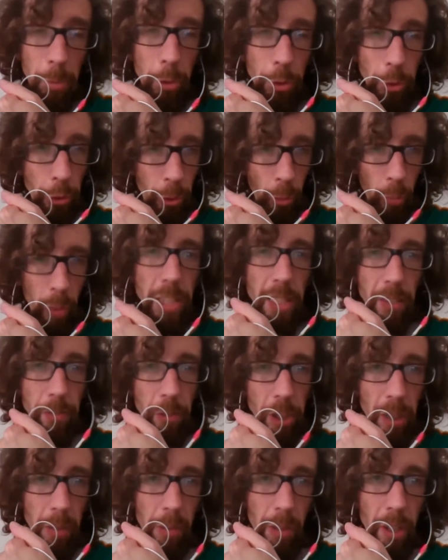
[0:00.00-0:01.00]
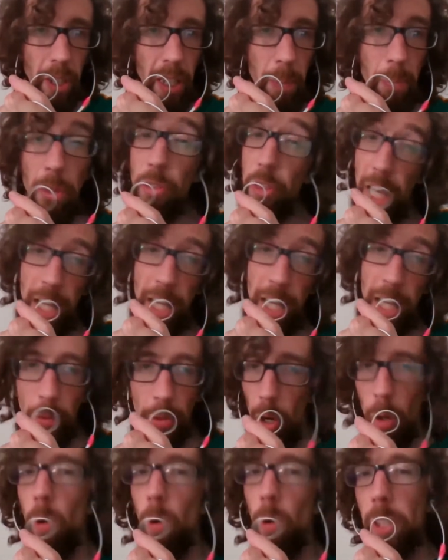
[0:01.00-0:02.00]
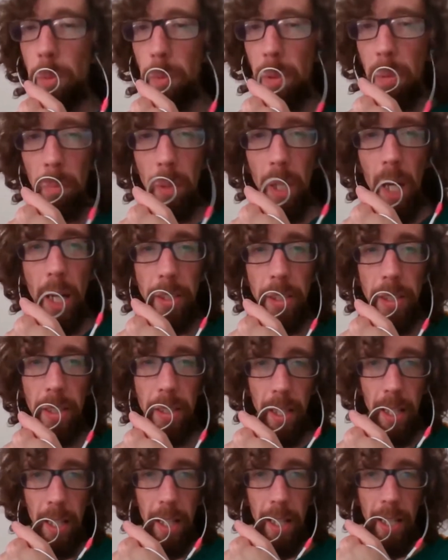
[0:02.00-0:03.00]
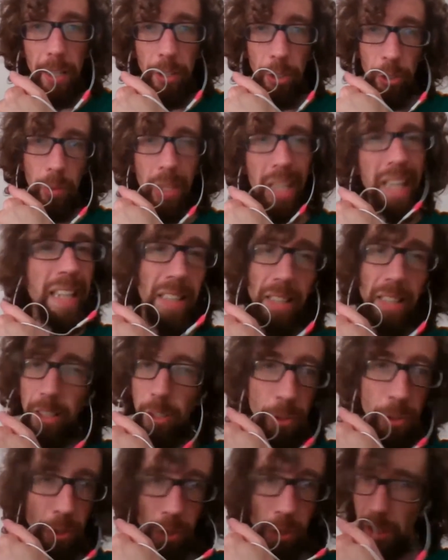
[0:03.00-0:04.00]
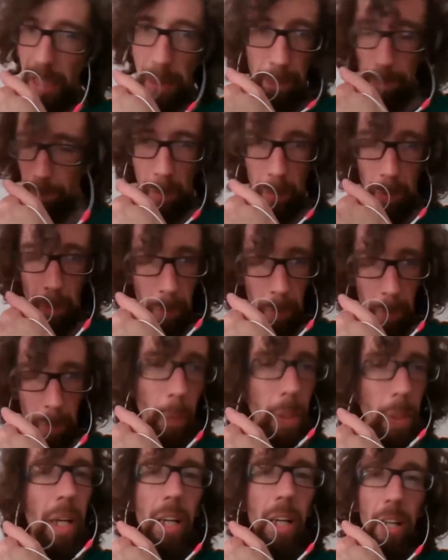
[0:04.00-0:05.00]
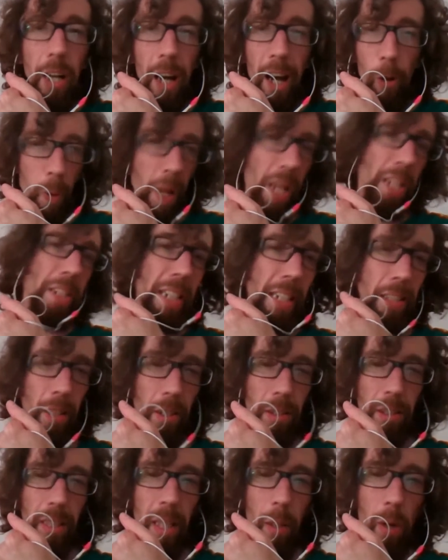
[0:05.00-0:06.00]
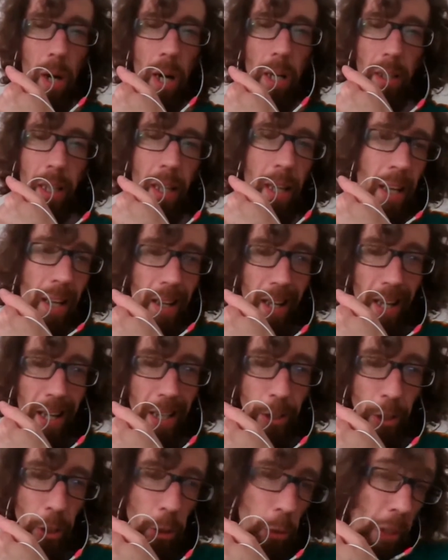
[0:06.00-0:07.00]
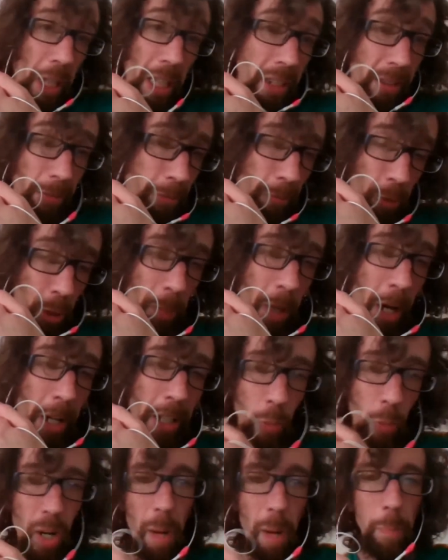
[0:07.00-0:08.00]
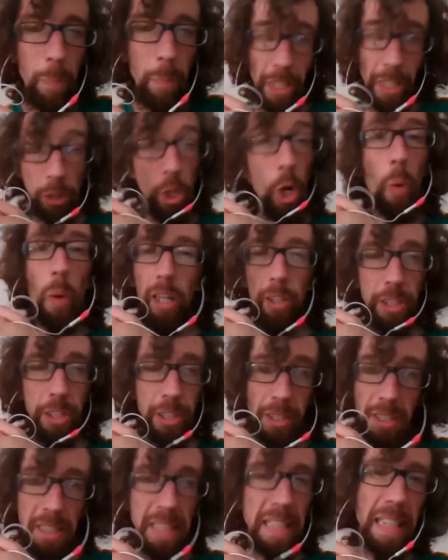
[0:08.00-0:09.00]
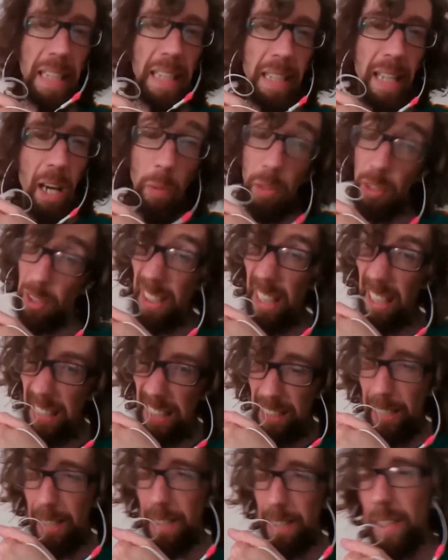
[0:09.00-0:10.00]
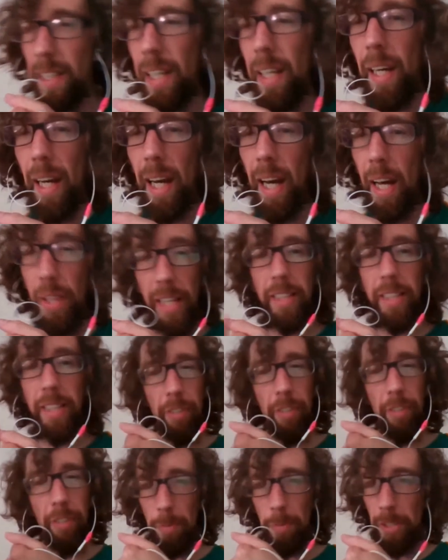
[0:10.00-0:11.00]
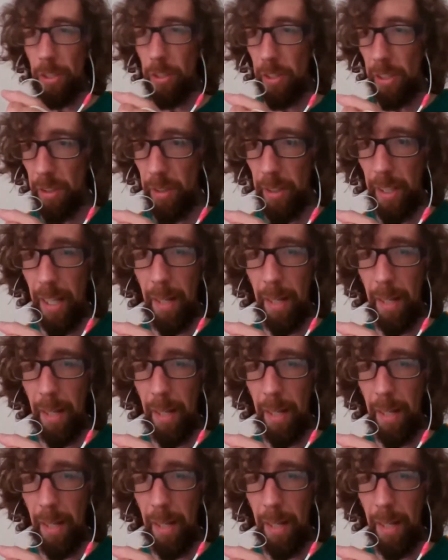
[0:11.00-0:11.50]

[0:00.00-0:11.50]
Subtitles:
to the rest of your community, but they don't know it's been blocked. So they can still just keep ranting as long as they want. And you can respond if you want, but like no one else is seeing it now, which is kind of nice. That's on Facebook. You can do